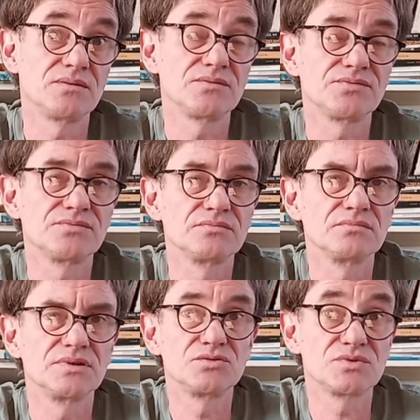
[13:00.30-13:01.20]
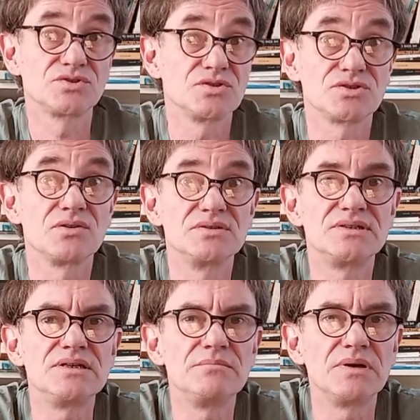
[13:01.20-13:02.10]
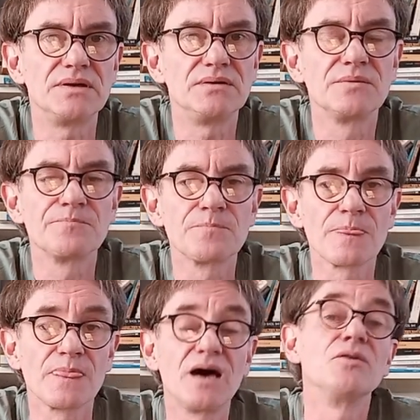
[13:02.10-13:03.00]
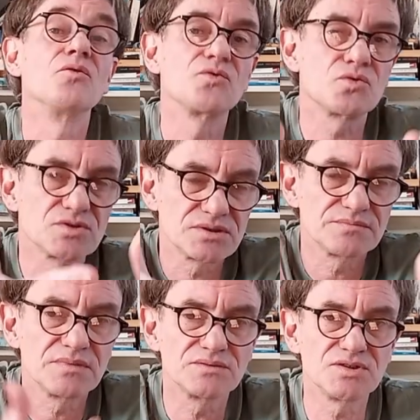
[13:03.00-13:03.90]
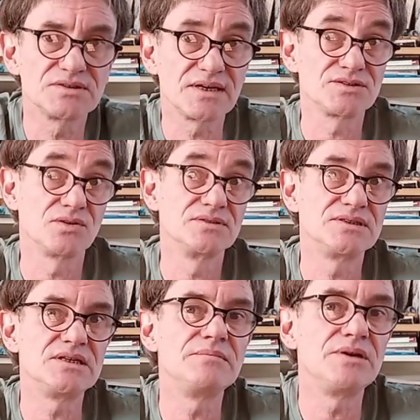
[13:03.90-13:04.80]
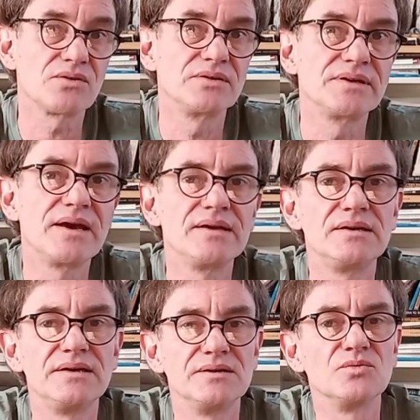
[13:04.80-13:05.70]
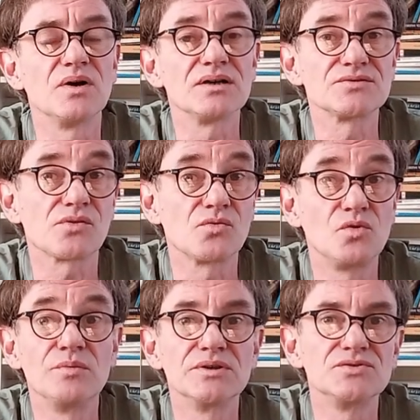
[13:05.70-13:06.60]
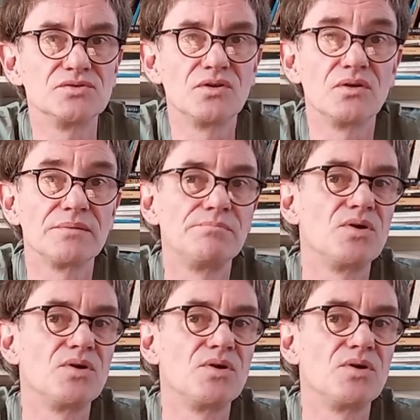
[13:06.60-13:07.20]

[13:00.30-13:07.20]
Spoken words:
enough. It was just unseemly. And of course, just as unseemly or ungainly it was for a woman to go and